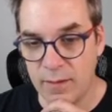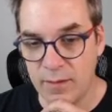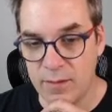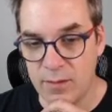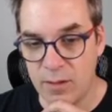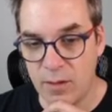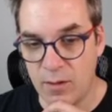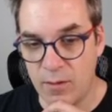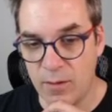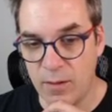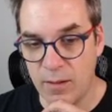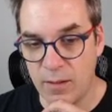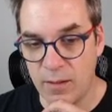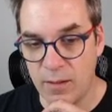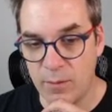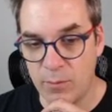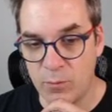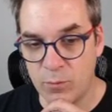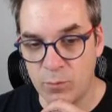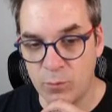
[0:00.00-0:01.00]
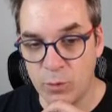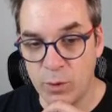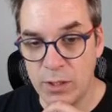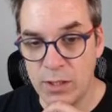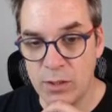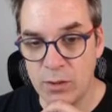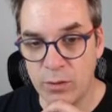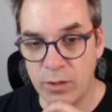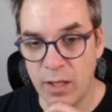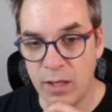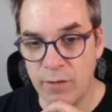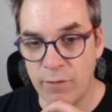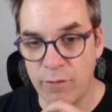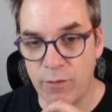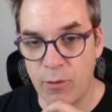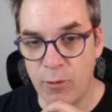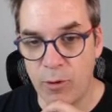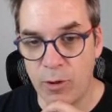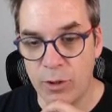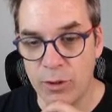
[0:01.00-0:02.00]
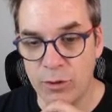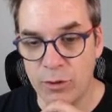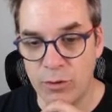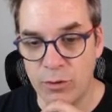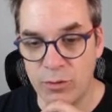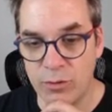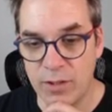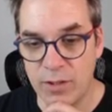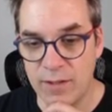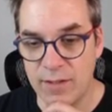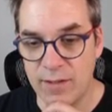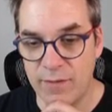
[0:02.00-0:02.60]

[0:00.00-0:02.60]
So really looking forward to this